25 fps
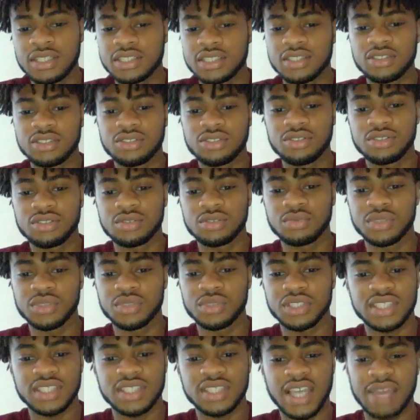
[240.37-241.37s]
institution
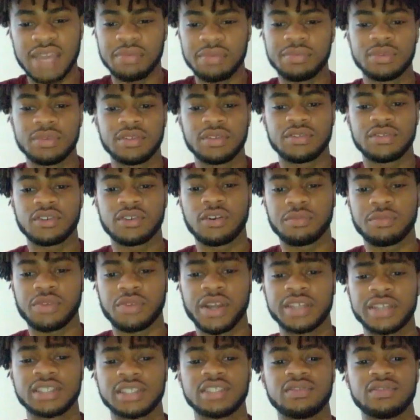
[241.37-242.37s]
which is capable of
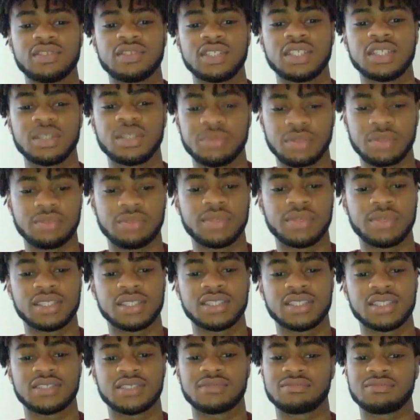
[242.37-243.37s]
comprehensively
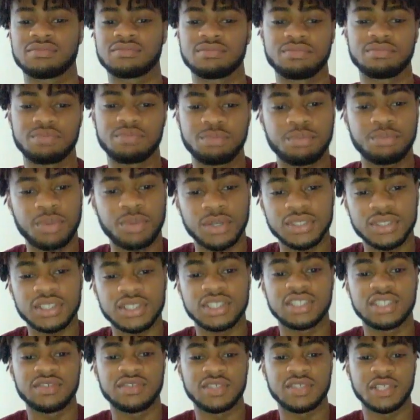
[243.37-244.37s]
implementing
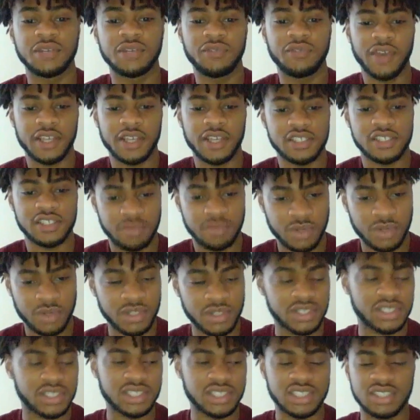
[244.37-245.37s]
positively effective
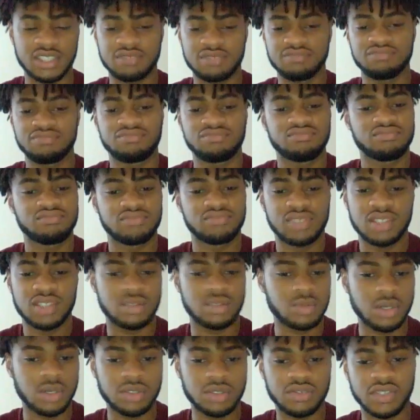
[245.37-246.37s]
policy
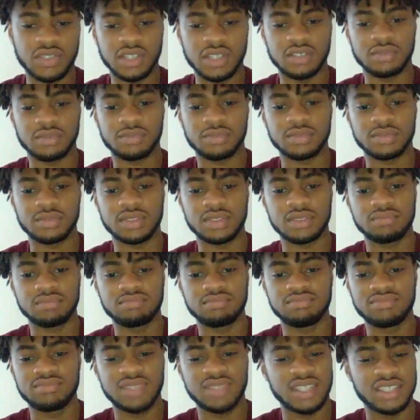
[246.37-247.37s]
is well developed,
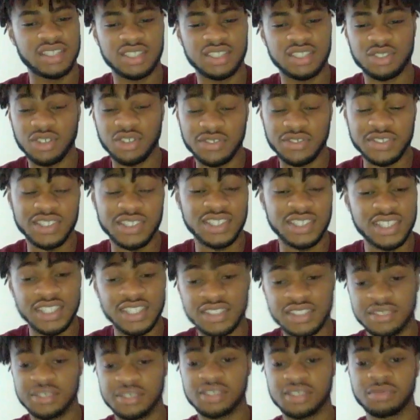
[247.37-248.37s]
and this often
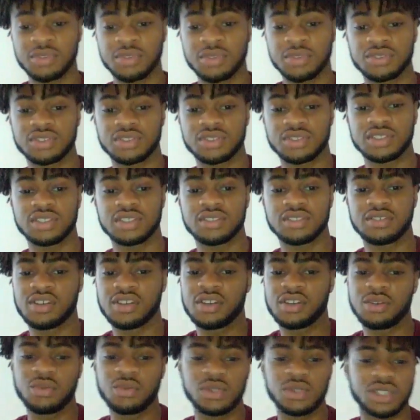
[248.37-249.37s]
isn't a democracy,
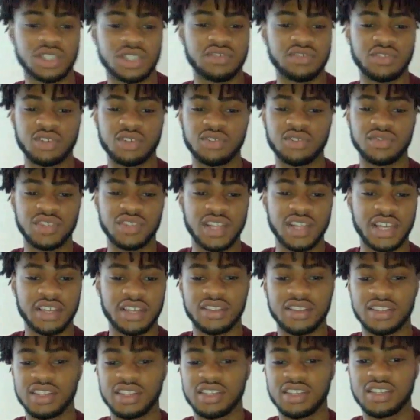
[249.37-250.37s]
which can involve
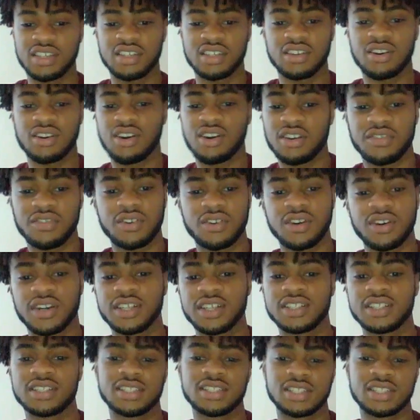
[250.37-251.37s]
lengthy,
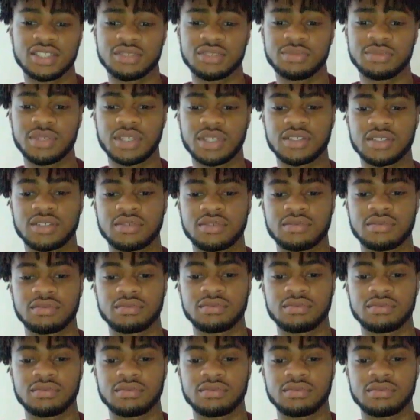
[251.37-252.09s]
half-hearted decision making.